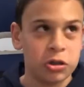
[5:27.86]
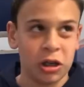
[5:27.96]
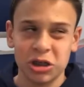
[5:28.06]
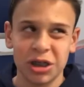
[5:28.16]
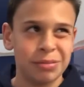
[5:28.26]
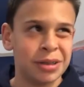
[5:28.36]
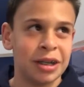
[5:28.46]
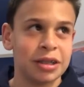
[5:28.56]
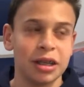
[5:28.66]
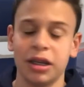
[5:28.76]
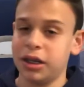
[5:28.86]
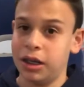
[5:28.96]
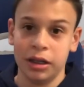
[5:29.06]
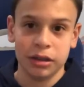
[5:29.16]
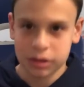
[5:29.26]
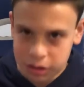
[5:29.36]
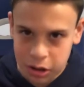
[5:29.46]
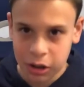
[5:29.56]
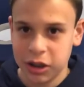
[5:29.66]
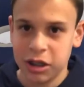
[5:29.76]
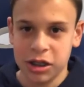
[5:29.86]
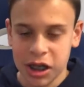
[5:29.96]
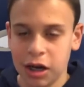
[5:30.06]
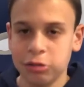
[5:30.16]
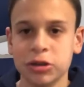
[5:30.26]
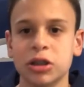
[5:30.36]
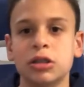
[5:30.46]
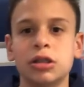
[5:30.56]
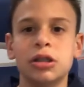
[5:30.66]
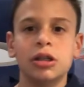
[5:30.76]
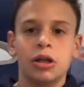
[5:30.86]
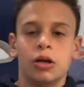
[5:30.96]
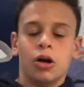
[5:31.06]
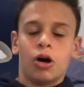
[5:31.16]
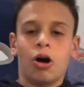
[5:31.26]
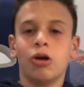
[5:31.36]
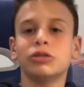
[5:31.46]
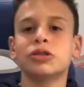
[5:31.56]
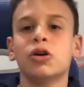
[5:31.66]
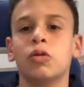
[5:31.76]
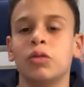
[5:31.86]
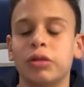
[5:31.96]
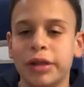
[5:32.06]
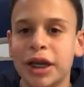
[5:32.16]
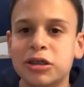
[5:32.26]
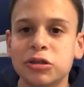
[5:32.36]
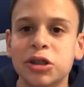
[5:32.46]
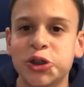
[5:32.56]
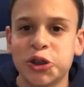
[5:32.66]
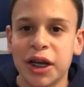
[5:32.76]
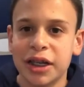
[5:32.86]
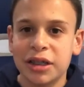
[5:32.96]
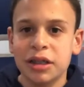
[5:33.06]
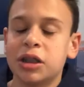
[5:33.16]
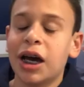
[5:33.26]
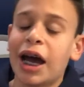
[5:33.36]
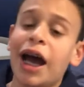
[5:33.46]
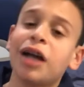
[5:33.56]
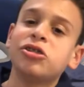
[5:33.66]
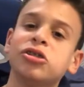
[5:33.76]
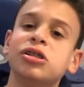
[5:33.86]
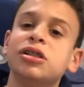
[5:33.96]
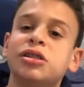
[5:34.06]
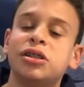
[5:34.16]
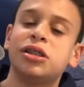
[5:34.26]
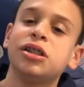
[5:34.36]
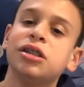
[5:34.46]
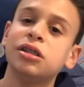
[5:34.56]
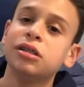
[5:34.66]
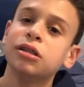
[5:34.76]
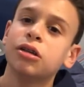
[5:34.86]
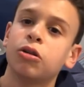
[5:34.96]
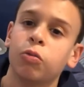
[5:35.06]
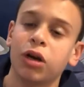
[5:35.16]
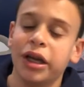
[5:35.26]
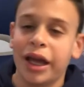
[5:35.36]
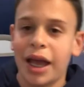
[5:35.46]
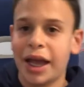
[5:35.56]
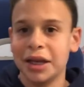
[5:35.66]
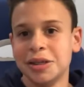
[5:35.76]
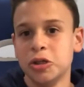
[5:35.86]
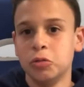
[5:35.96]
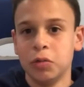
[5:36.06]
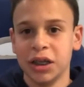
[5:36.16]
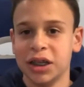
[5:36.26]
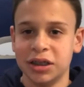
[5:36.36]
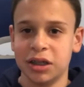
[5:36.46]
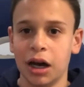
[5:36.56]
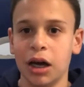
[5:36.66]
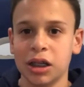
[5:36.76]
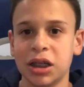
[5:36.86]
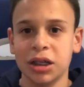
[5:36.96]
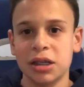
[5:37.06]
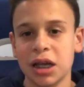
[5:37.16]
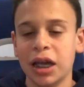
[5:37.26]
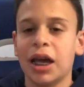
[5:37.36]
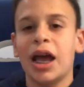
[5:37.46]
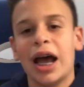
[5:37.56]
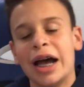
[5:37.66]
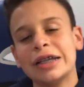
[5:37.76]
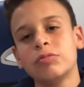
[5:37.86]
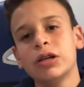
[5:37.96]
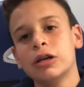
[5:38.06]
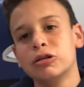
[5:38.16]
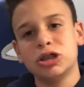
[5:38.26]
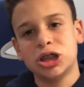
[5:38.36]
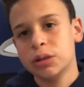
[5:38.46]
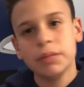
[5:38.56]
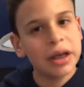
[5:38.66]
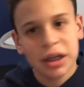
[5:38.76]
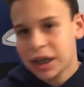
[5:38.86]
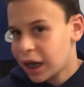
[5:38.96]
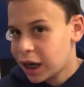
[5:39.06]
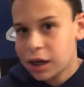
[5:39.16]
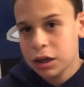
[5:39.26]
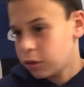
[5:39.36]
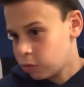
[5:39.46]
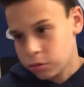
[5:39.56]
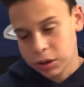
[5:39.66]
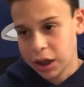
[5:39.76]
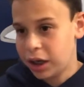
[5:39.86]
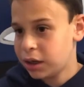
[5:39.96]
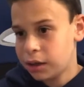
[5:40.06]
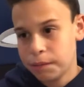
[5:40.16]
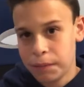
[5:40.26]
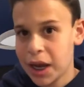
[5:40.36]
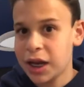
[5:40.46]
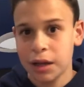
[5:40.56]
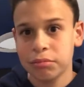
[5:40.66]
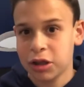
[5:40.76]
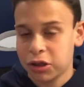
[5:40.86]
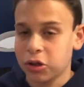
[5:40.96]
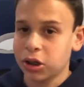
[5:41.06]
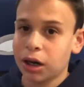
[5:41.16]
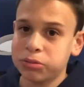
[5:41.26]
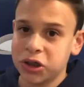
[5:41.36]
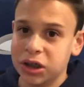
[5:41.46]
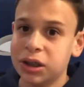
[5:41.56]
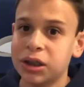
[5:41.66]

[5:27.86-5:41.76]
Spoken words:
Taj Gibson, I think, and Karl-Anthony Towns. Also, they do this trade to actually see what Andrew Wiggins got. Because, like, as we know, Jimmy and Kat were, like, made him the third option.